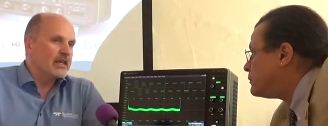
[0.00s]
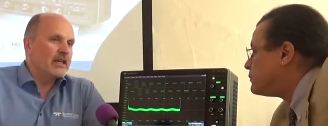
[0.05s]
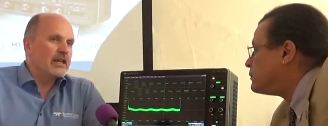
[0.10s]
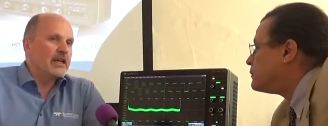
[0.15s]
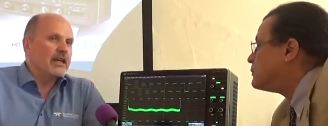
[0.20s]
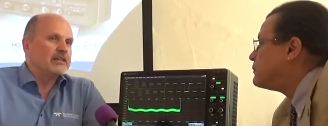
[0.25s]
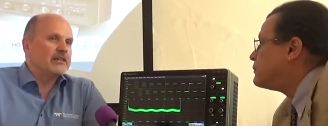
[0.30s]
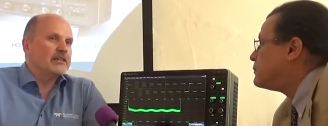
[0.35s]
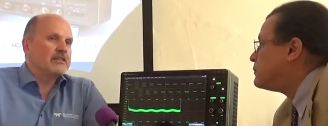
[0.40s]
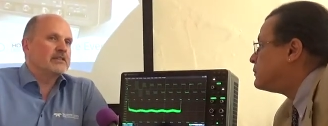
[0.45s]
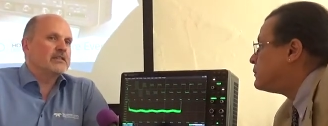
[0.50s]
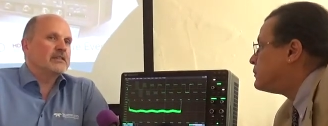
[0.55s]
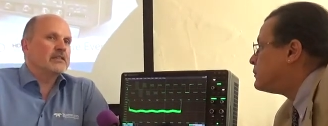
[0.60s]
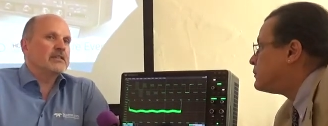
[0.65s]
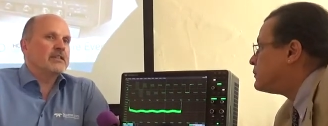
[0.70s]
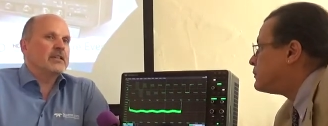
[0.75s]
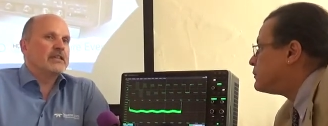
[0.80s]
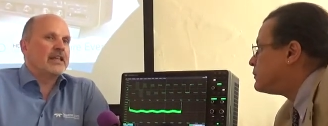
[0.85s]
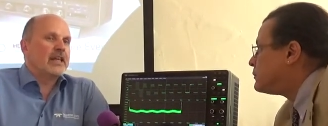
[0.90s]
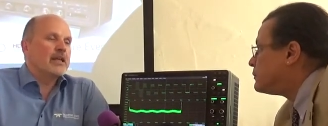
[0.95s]
Speaker 1: And this
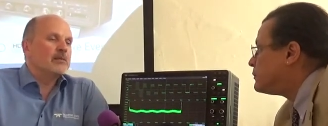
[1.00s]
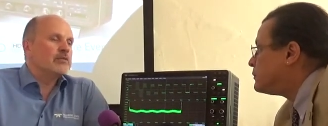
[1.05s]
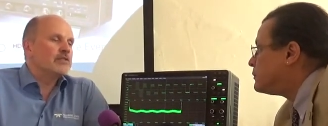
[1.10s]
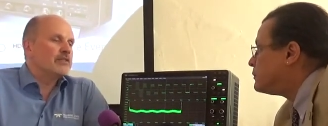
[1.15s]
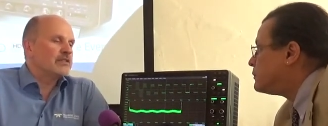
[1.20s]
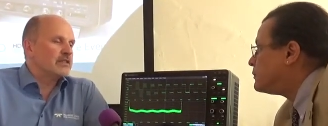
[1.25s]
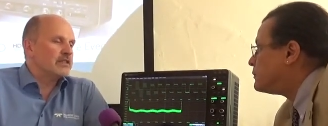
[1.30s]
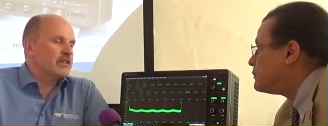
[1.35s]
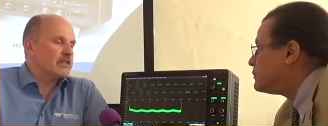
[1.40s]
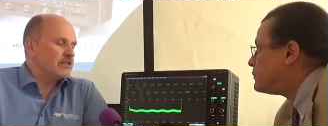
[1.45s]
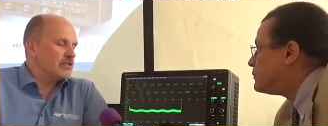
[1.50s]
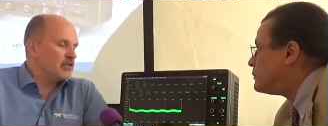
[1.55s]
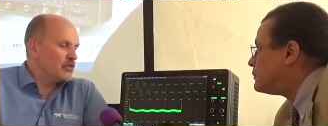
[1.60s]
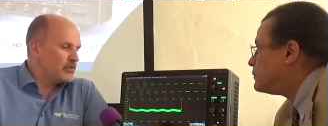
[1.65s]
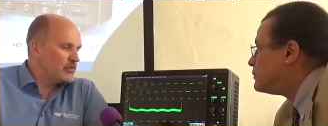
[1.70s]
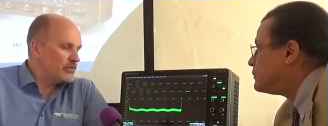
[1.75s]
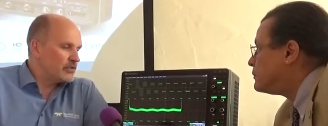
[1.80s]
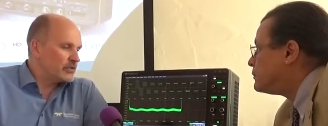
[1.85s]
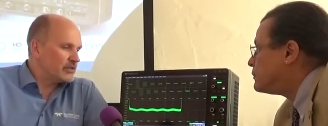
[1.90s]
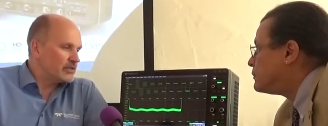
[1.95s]
enables the
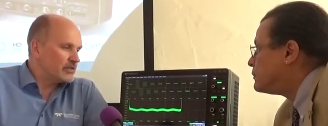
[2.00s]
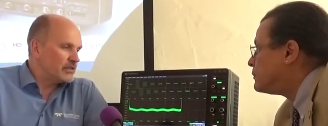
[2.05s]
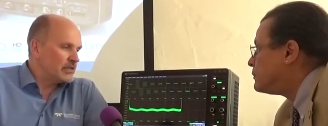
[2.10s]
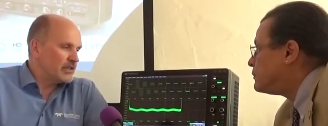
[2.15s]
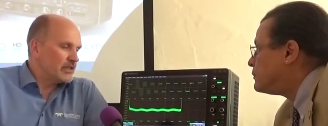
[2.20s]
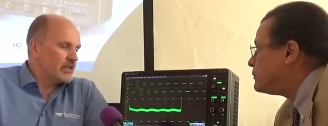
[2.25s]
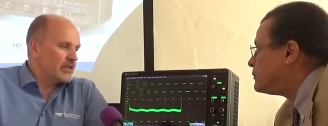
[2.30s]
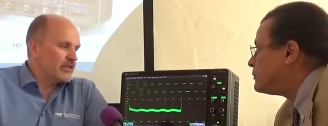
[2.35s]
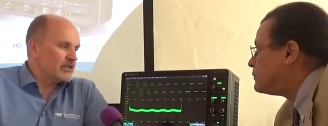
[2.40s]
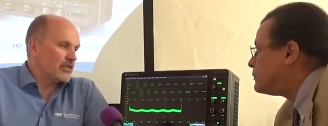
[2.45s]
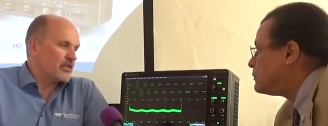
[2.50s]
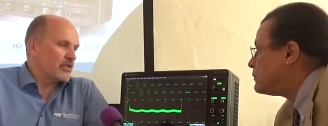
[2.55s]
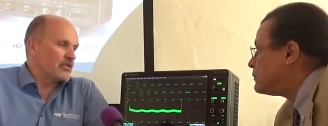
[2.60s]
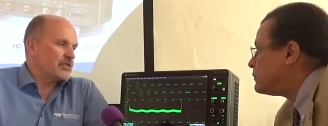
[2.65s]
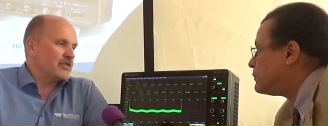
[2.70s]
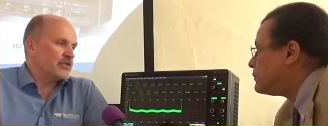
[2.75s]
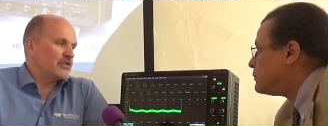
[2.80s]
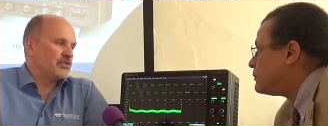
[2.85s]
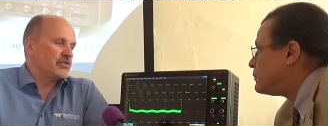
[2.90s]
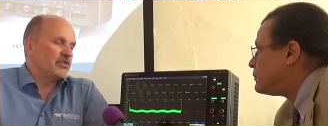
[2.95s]
user not only
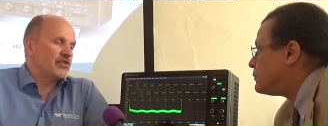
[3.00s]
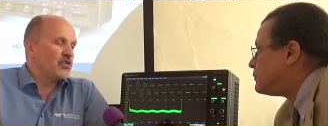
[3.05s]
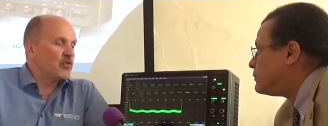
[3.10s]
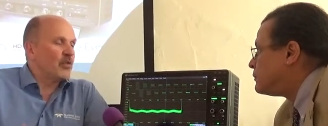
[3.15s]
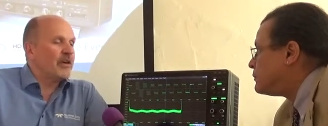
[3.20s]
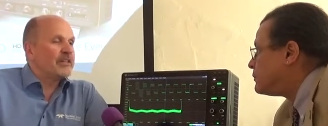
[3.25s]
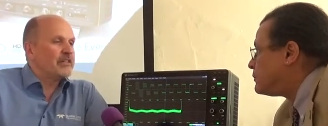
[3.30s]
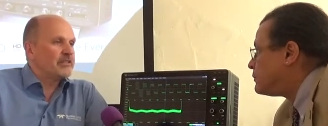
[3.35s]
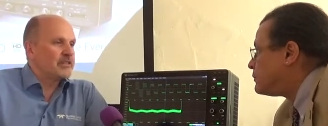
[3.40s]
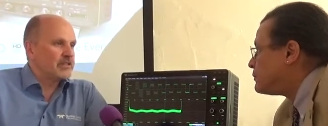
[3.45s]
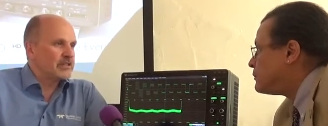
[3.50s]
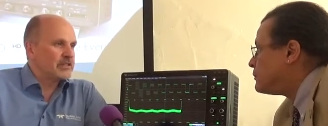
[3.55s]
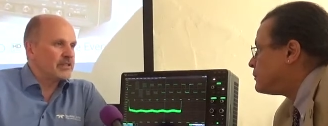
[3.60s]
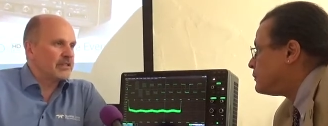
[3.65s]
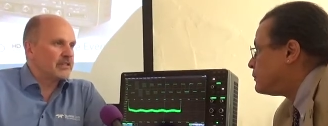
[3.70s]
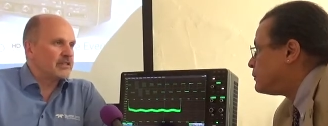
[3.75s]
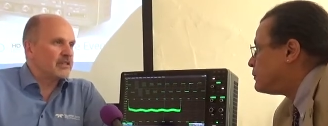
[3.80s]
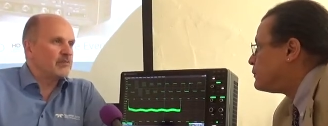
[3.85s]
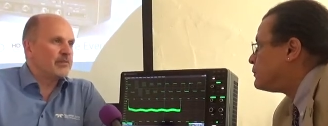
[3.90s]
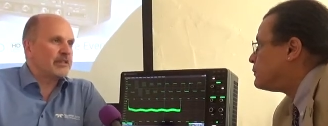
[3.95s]
to acquire the
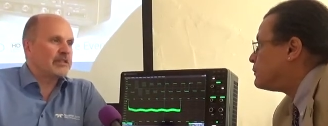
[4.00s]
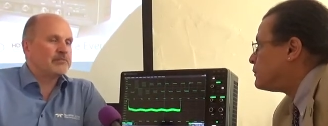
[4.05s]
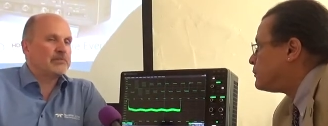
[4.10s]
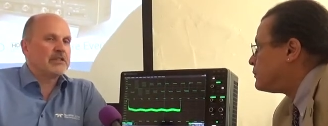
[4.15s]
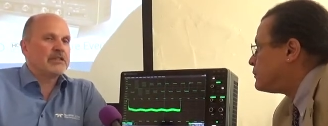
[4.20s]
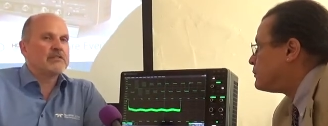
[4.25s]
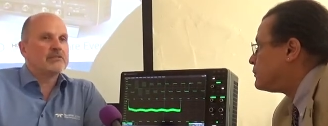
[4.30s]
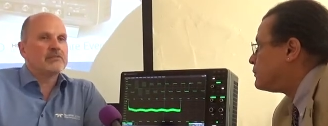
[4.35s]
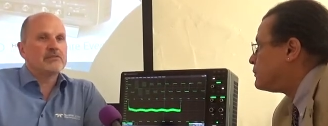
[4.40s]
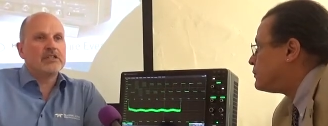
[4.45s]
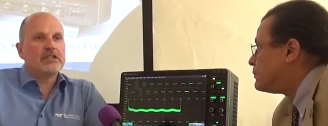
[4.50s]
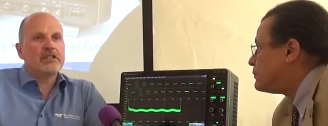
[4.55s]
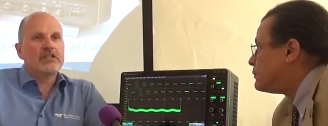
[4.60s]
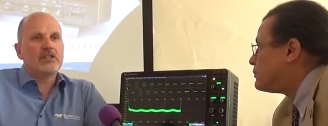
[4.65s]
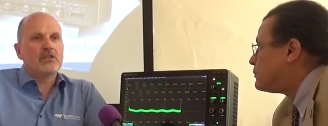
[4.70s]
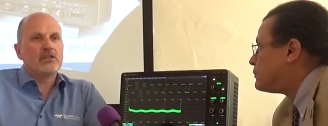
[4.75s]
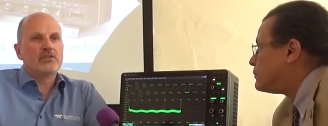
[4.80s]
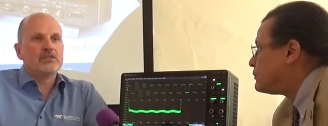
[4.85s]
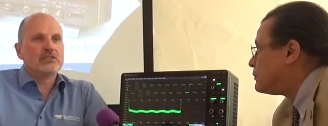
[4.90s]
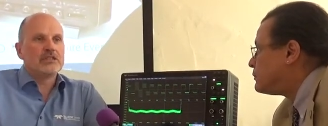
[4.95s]
signal, but, but really
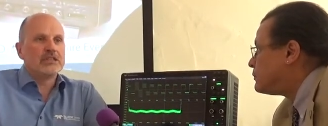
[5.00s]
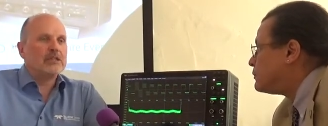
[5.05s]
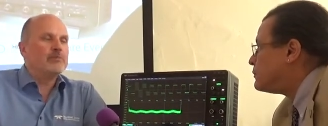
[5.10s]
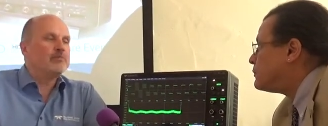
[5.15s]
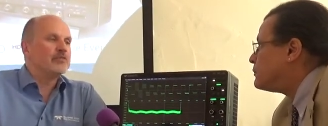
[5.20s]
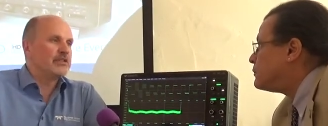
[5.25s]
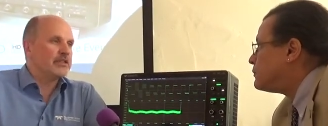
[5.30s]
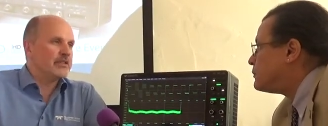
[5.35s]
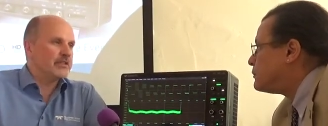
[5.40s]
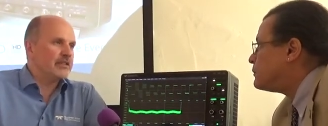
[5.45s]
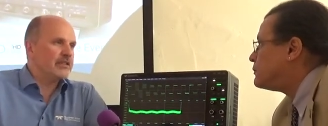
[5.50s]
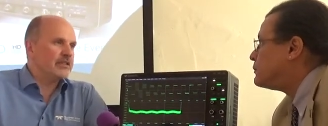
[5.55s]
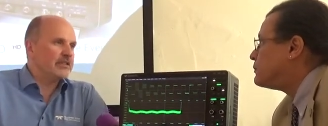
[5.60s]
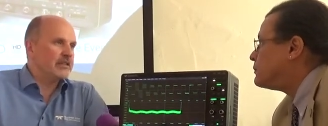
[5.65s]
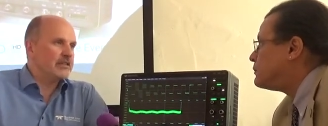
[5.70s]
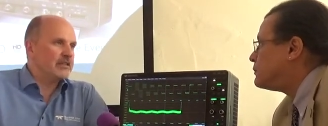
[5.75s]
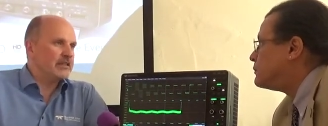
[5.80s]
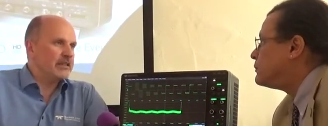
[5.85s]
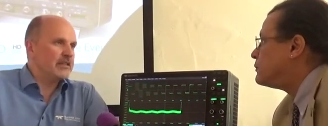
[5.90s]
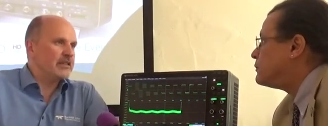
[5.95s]
go deeper in, in,
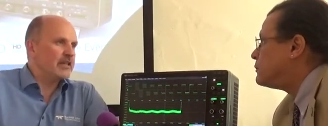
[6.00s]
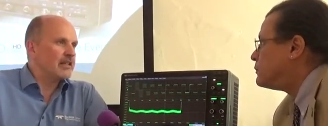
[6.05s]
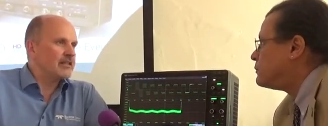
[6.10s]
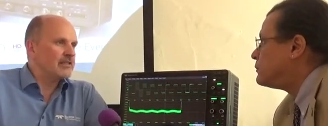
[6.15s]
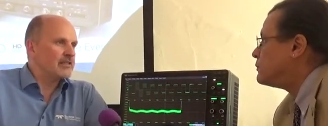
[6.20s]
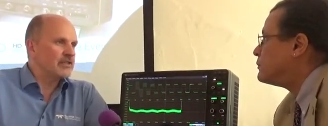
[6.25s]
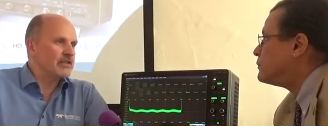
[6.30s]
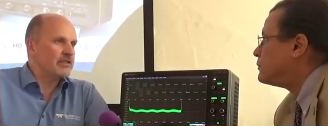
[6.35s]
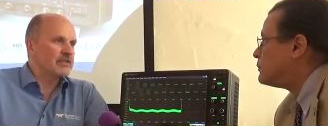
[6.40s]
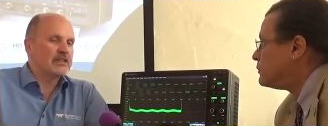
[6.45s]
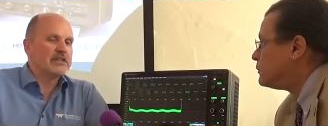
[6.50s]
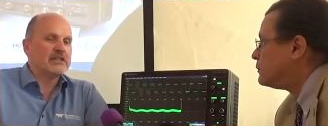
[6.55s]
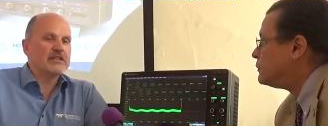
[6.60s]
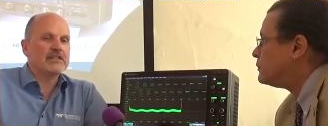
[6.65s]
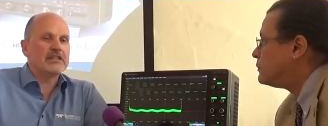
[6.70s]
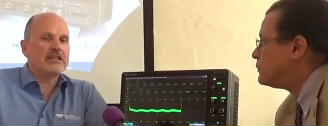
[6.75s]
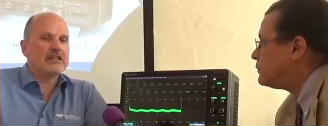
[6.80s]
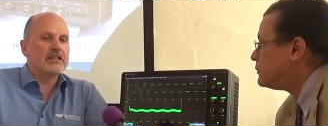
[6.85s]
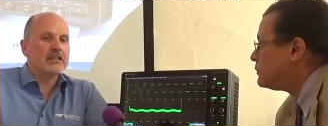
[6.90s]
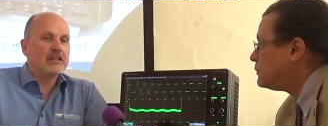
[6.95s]
in the analysis and
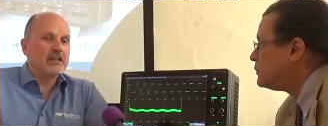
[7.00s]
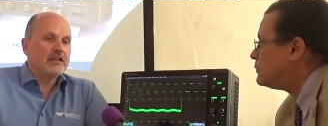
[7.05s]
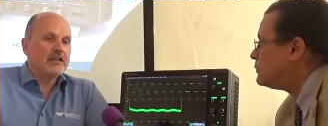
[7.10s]
see